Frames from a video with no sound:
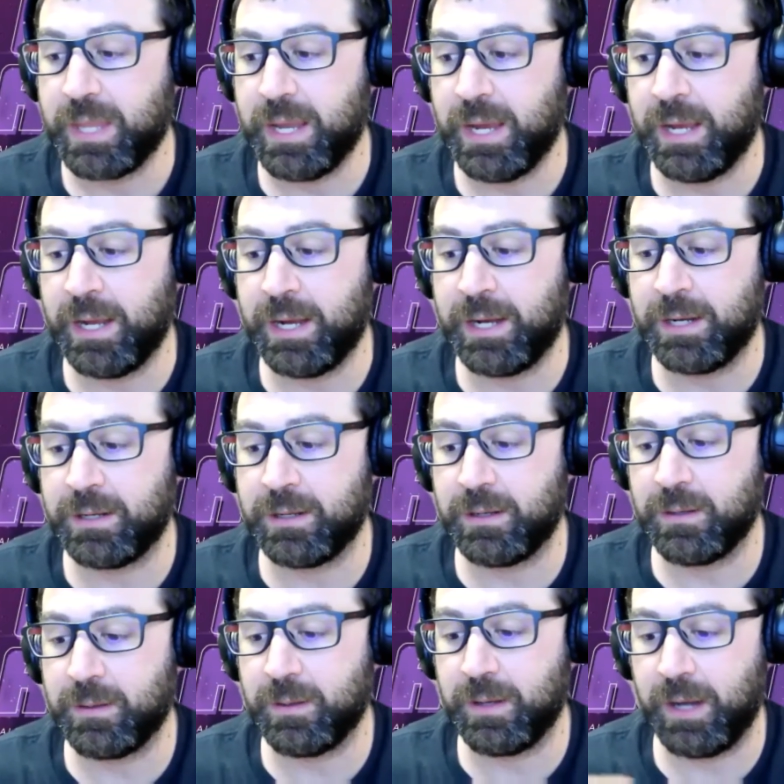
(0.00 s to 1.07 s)
And
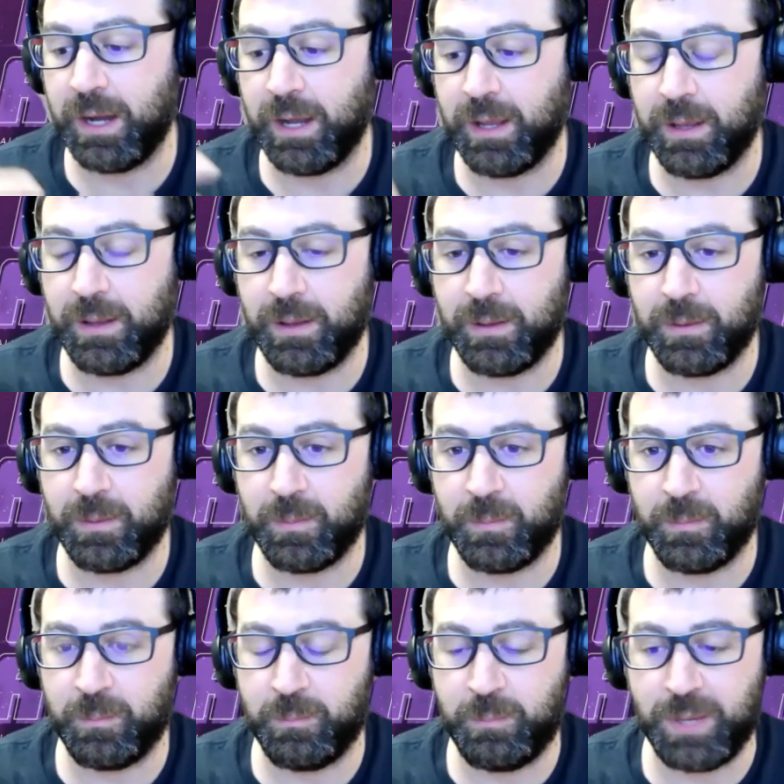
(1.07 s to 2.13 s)

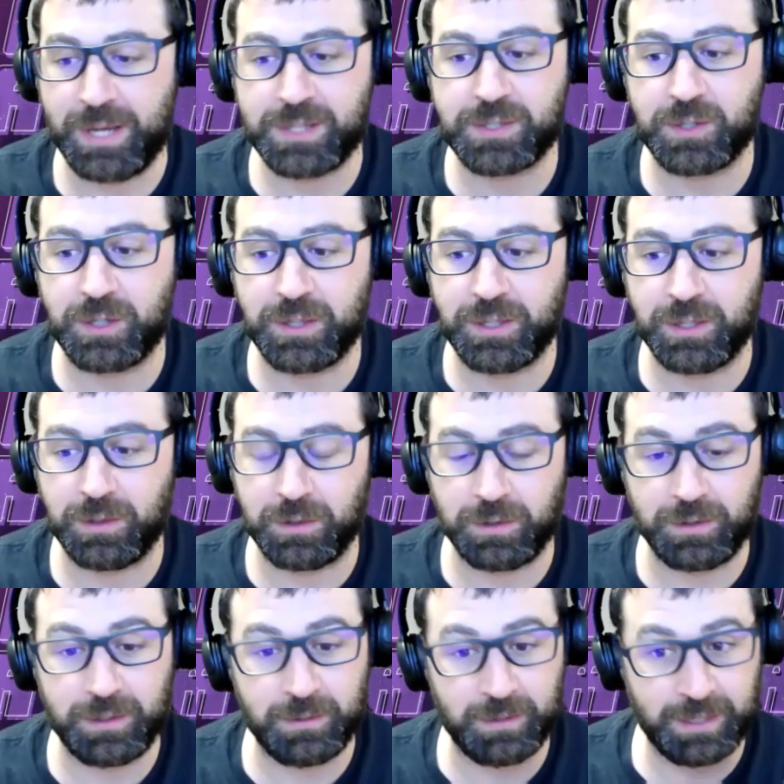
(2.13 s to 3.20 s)
based on the
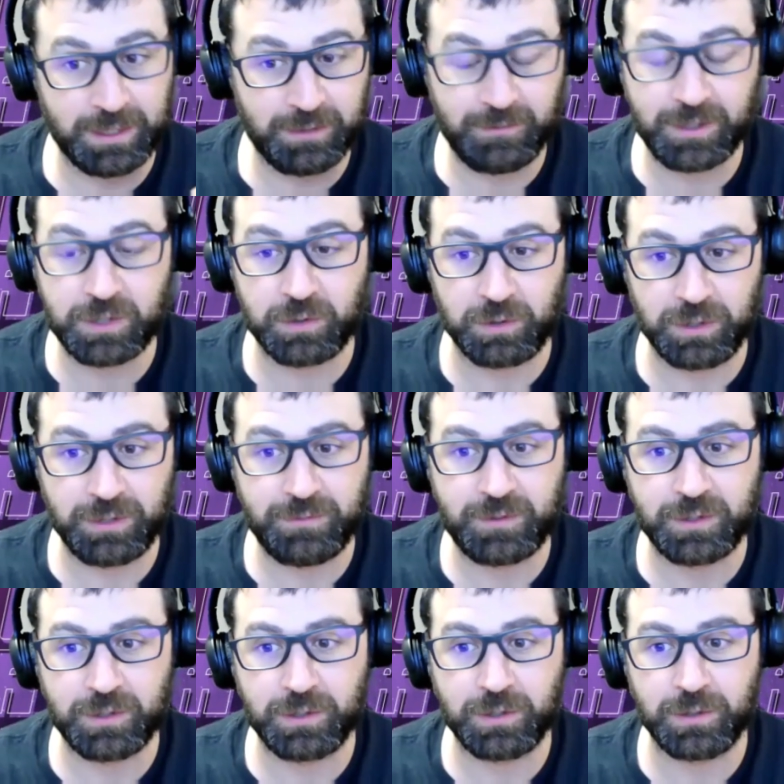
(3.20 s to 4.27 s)
individual
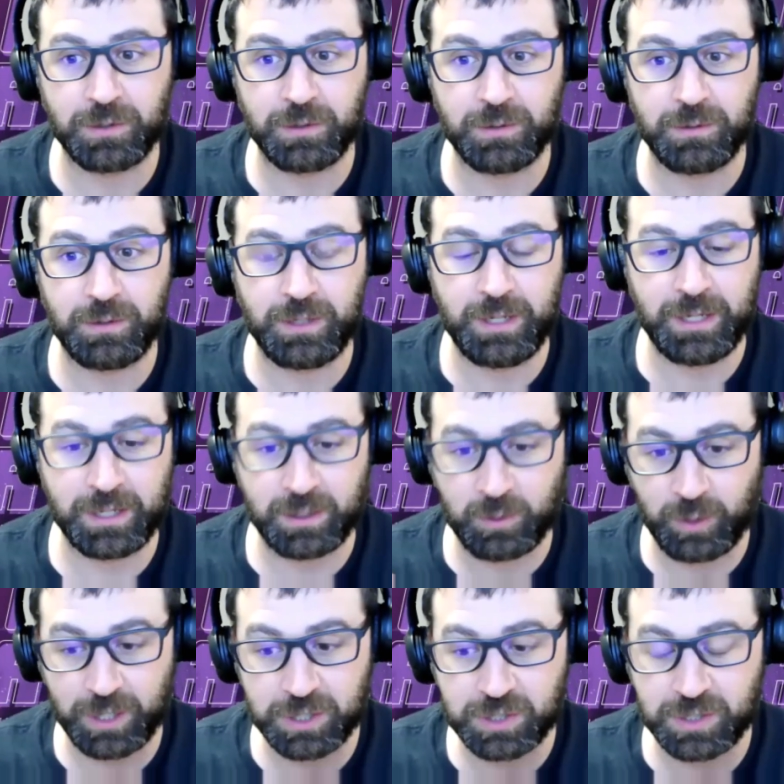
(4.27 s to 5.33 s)
lifter in
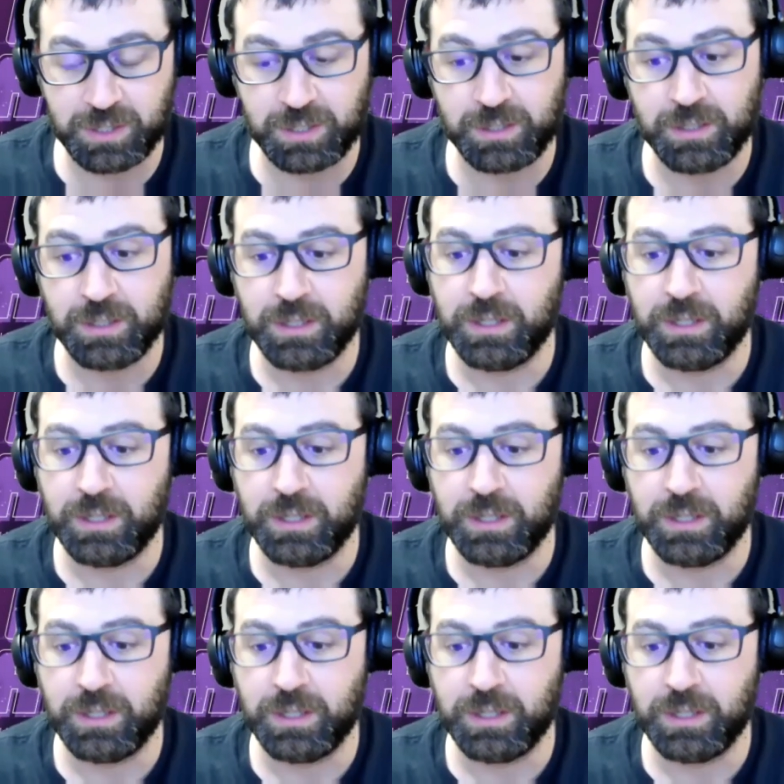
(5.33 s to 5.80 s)
question,